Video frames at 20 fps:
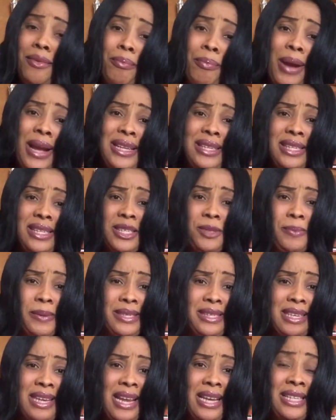Pisces
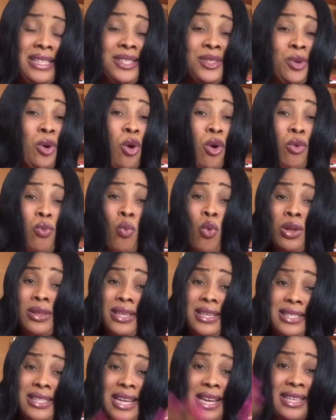personalities or
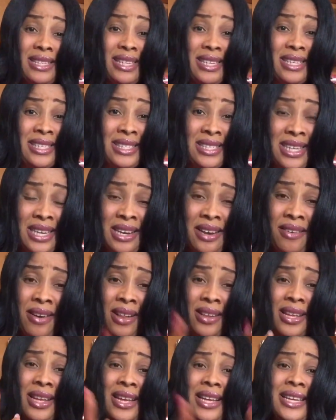water signs in
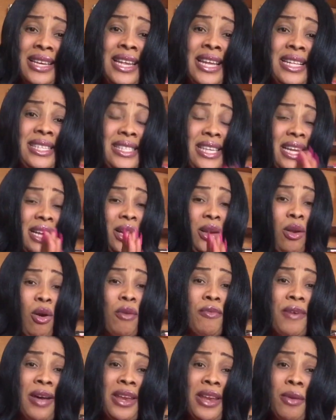general, they take
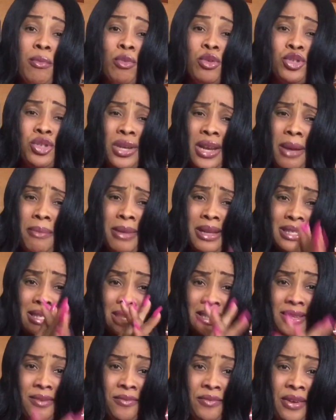love and emotional
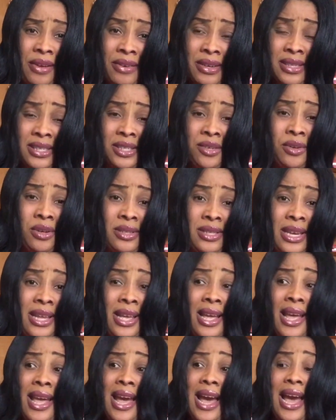matters very seriously.
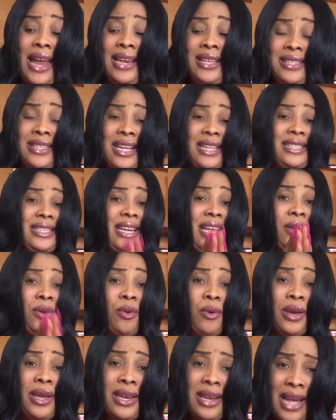And it's getting
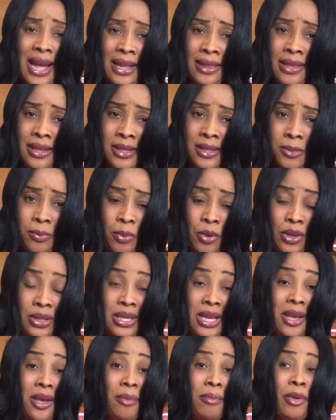annoying at this point.
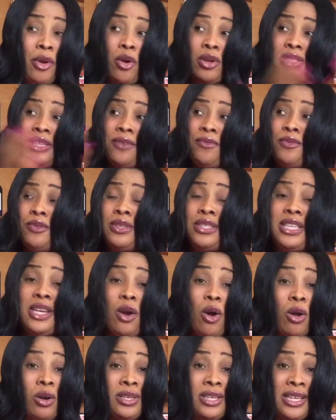Because if you see
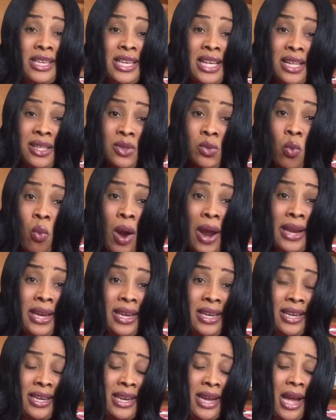all the girls
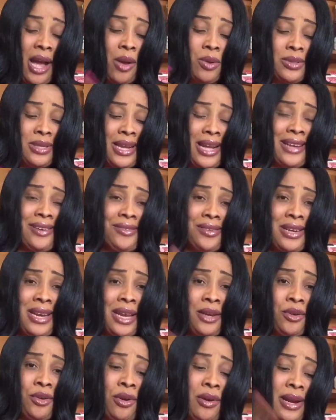whining in the house,
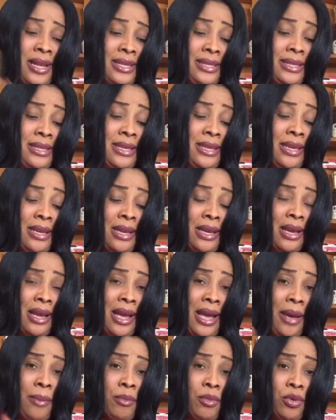Katrina, Dorothy,
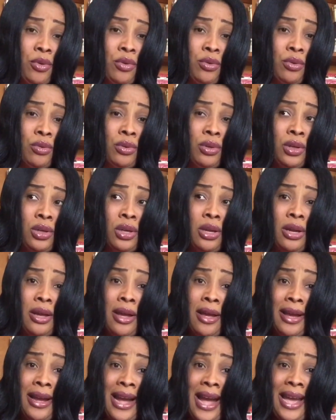
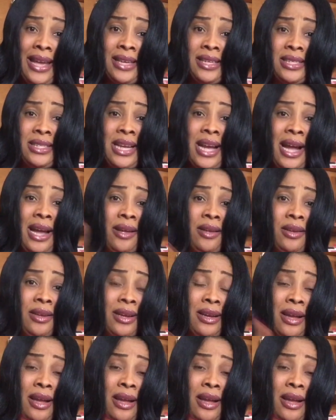Kaisha,